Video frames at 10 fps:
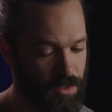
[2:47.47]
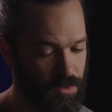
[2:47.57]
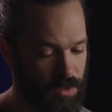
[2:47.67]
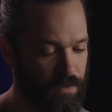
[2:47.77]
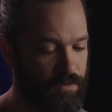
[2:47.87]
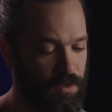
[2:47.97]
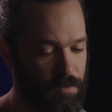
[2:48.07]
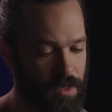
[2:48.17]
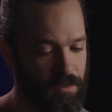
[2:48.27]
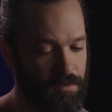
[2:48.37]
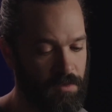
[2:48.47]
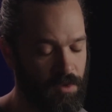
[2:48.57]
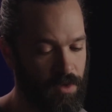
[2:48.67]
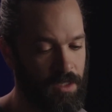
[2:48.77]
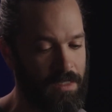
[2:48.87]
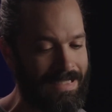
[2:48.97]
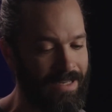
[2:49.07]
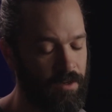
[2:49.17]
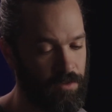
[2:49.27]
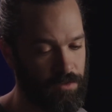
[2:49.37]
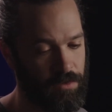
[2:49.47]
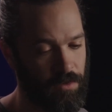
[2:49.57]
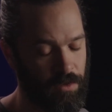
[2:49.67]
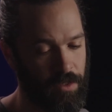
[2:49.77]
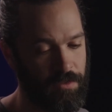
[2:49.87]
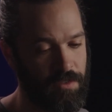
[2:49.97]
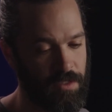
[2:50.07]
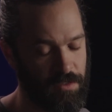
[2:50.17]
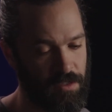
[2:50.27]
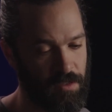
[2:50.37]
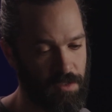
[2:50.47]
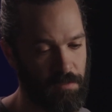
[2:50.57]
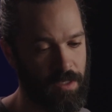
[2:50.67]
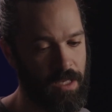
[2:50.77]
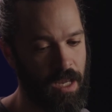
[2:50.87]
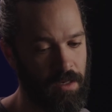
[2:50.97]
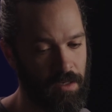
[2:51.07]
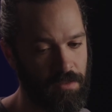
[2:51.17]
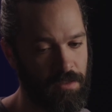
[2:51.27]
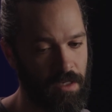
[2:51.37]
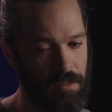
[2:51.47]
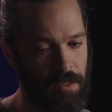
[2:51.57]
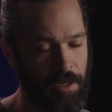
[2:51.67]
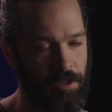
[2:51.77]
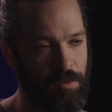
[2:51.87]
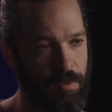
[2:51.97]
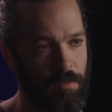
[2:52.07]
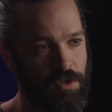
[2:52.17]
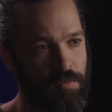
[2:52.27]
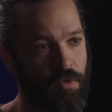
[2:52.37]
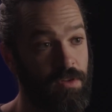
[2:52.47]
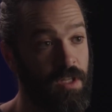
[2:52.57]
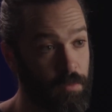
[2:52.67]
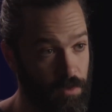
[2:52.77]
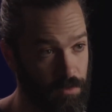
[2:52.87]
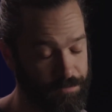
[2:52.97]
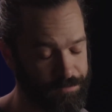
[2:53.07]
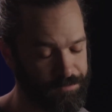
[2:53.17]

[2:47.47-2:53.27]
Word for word: So therefore it meant creating a character and systems and mechanics that allow you to be much more nimble.